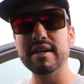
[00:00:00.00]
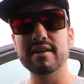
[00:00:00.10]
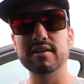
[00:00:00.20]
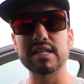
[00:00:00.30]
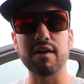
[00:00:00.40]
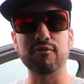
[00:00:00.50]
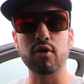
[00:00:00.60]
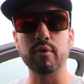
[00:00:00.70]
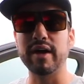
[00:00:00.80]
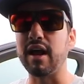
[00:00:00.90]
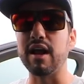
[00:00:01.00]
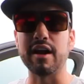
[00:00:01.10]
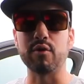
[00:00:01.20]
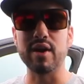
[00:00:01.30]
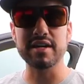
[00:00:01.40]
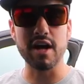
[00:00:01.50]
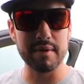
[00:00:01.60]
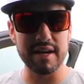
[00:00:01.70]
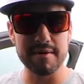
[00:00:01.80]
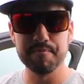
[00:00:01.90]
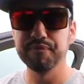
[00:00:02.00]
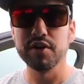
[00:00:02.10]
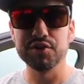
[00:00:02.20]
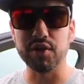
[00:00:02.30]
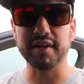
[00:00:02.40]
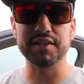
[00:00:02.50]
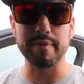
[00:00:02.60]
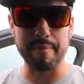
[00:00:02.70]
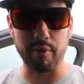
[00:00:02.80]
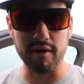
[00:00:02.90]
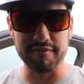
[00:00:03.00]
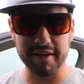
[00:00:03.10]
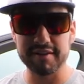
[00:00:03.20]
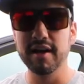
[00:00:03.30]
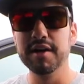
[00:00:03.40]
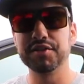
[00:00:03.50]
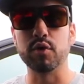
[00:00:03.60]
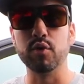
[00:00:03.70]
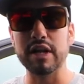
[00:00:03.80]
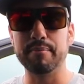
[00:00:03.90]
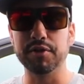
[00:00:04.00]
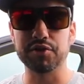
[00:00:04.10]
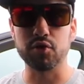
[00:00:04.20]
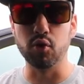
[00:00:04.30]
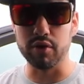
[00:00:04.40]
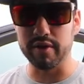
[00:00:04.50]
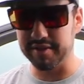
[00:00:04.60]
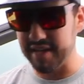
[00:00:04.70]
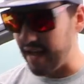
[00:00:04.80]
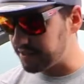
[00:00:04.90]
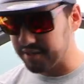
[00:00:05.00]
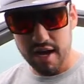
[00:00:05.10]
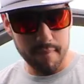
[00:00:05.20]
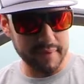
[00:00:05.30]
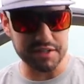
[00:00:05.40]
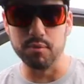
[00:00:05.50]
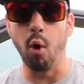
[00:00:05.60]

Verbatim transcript: here in South Florida. We got a lot of rain coming in, so I think it's gonna be perfect. It's gonna really put this cooler to the test and get some